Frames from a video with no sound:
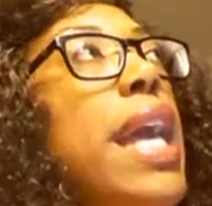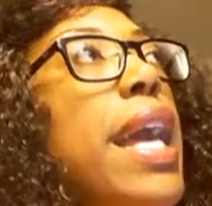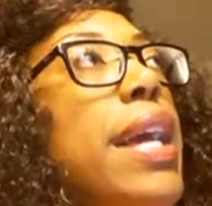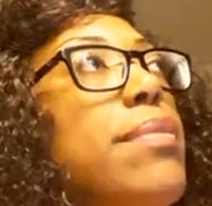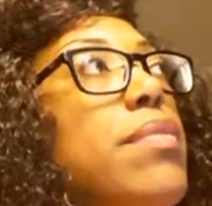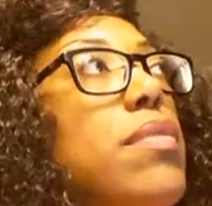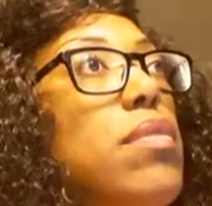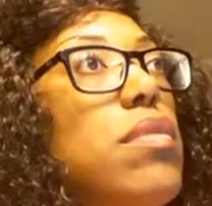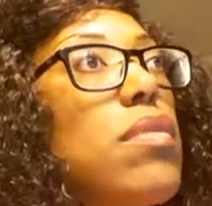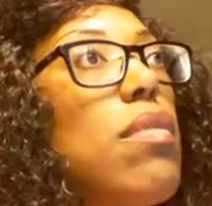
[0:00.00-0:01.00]
that
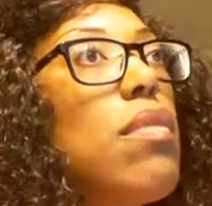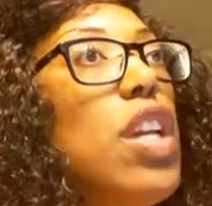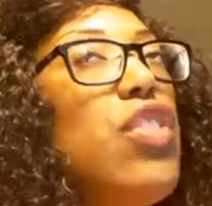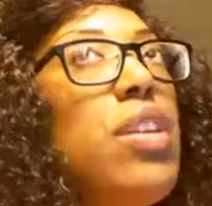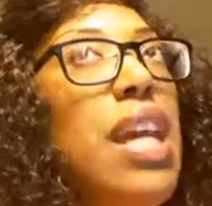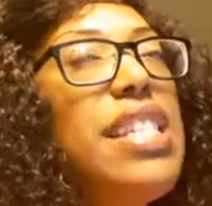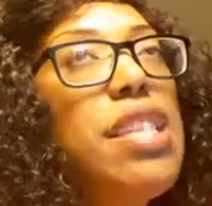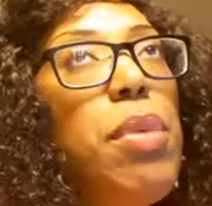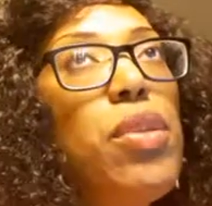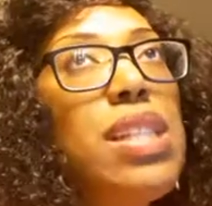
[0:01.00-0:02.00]
you're not
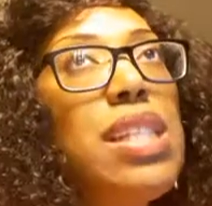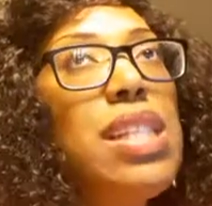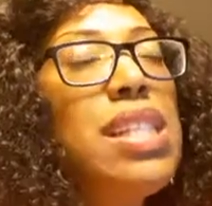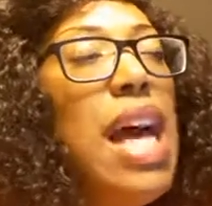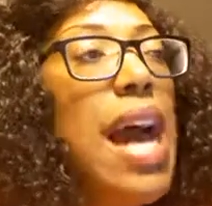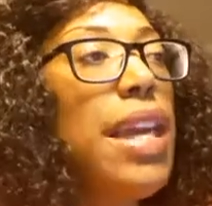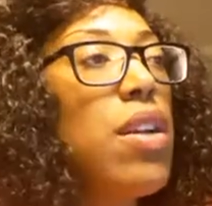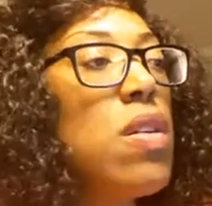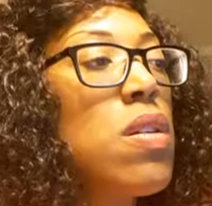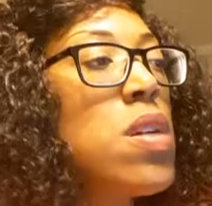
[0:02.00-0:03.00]
supposed to
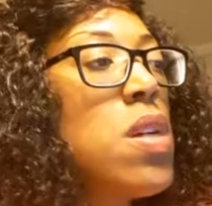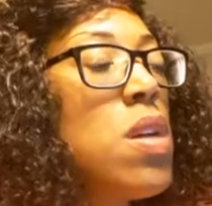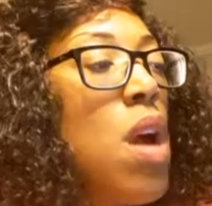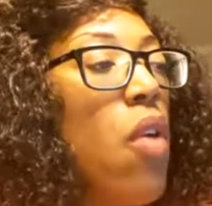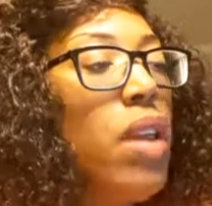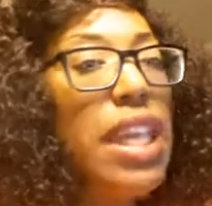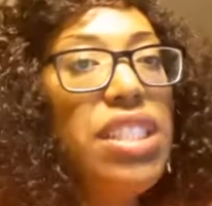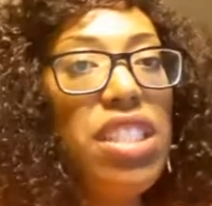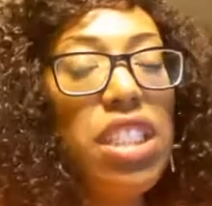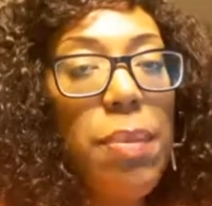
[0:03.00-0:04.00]
desire a
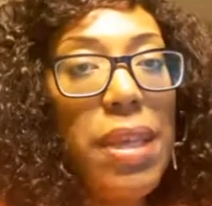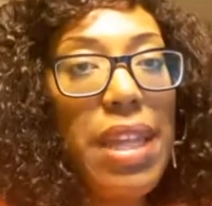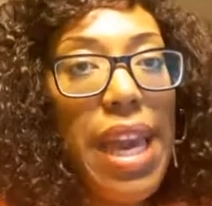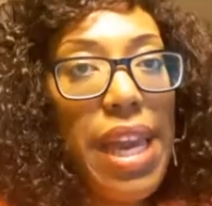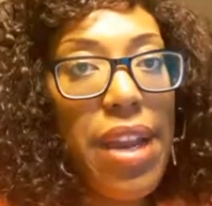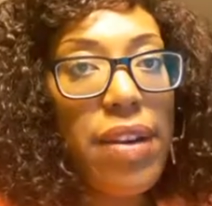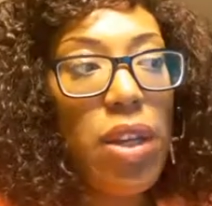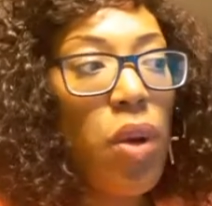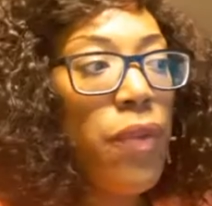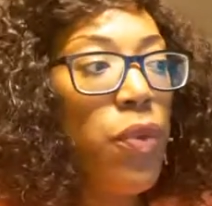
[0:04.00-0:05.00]
relationship in that
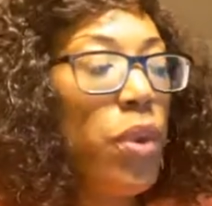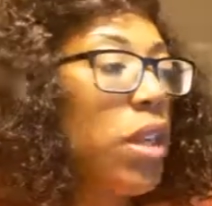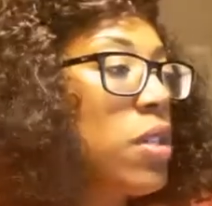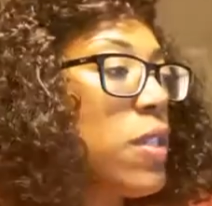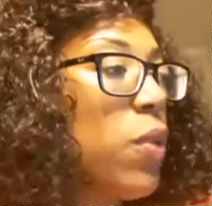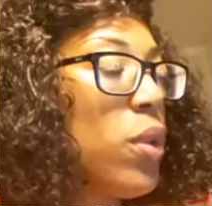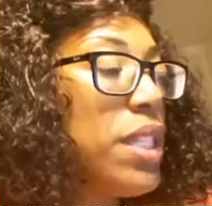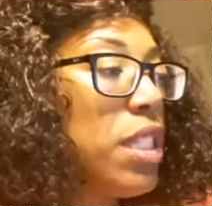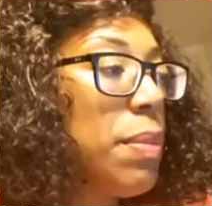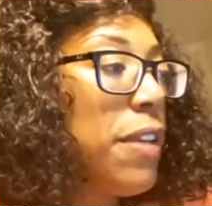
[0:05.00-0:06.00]
area or for those
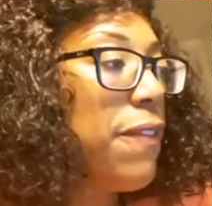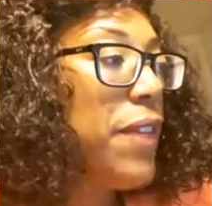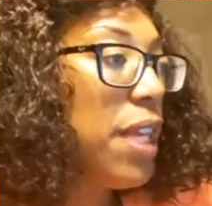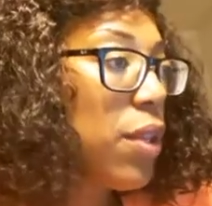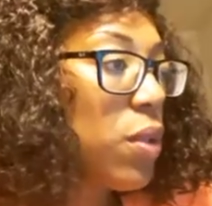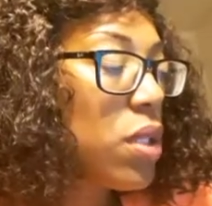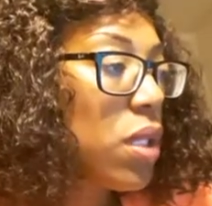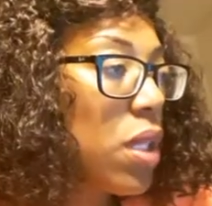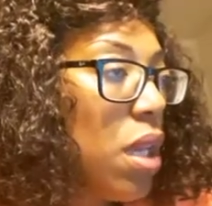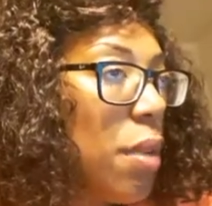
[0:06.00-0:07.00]
voids to be filled.
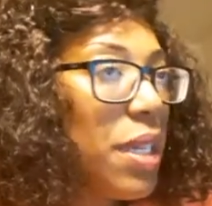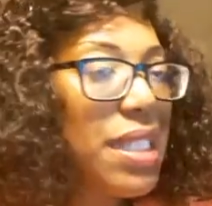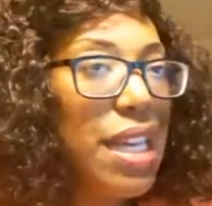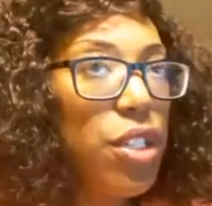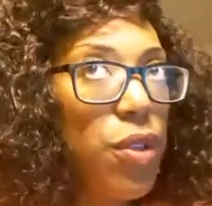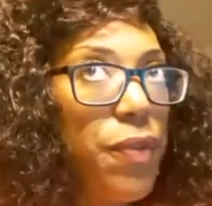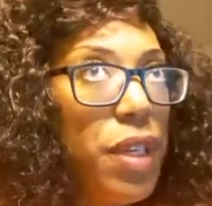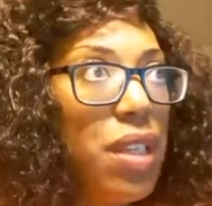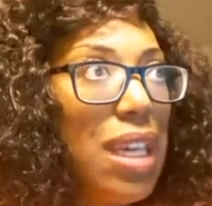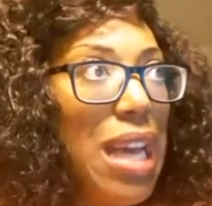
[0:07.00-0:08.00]
Because I do
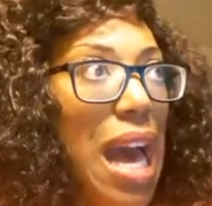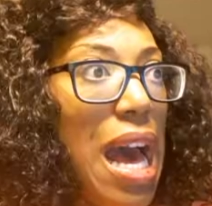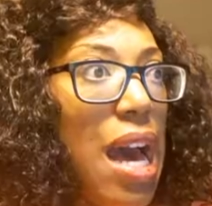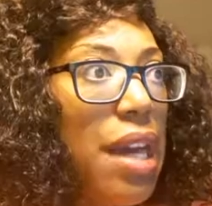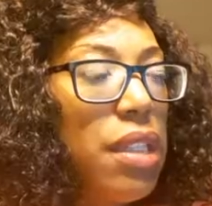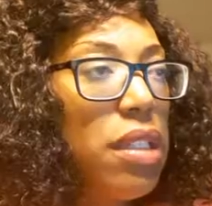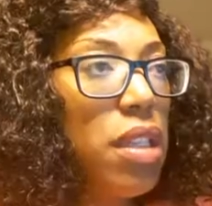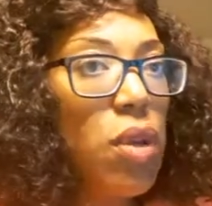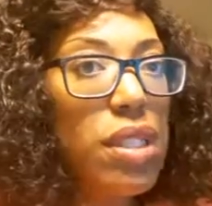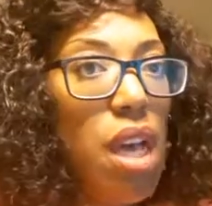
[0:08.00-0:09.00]
feel that God,
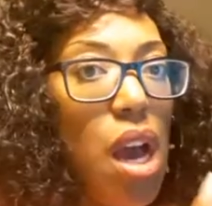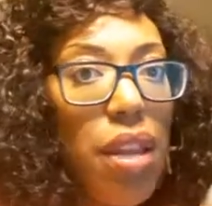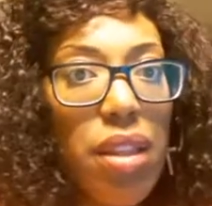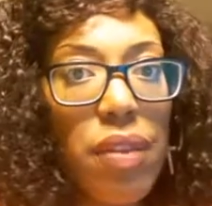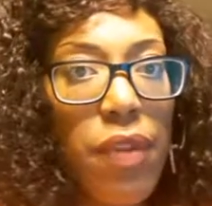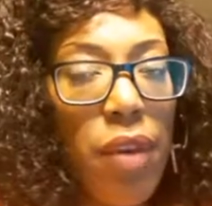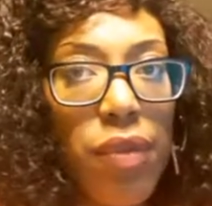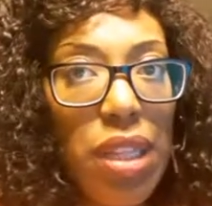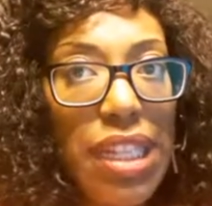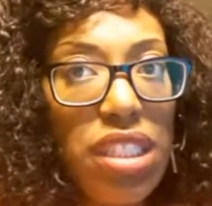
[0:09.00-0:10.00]
is the author of
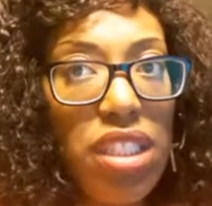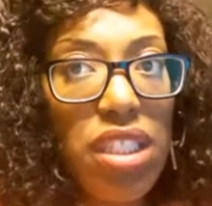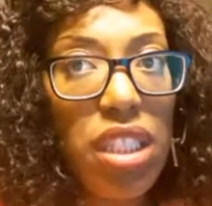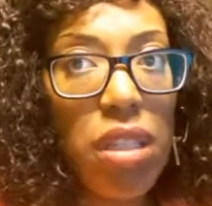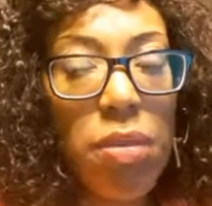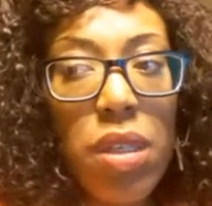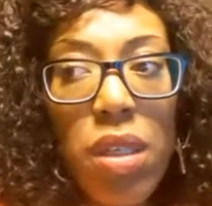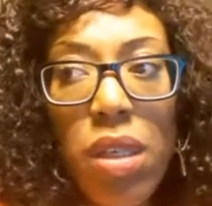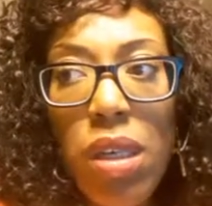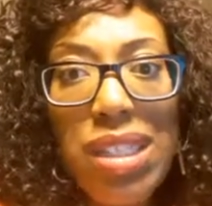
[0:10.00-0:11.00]
relationship.
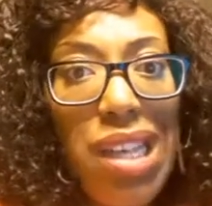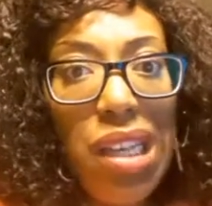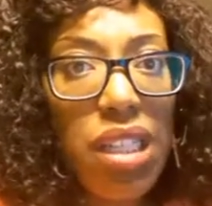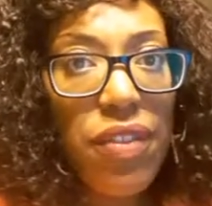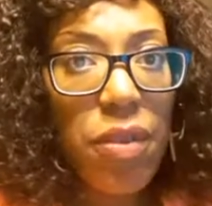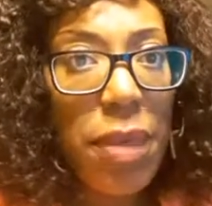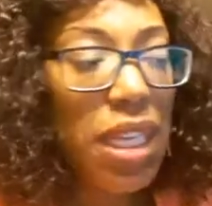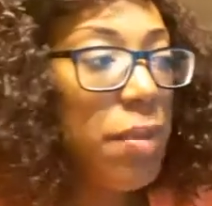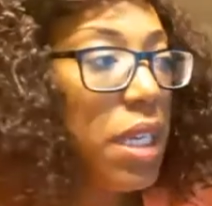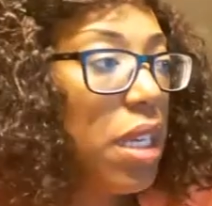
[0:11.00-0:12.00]
It's not good for
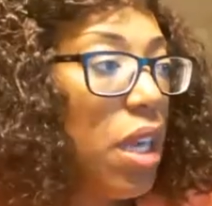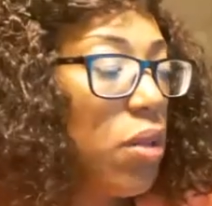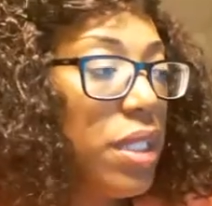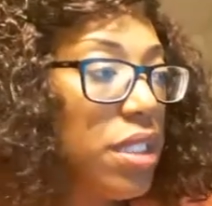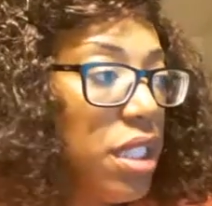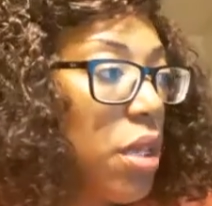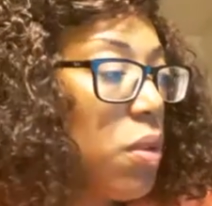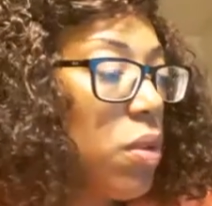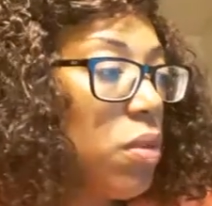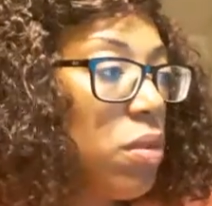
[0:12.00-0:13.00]
man to be alone in
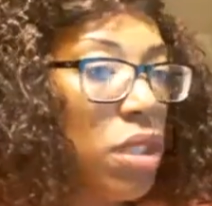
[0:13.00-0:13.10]
general.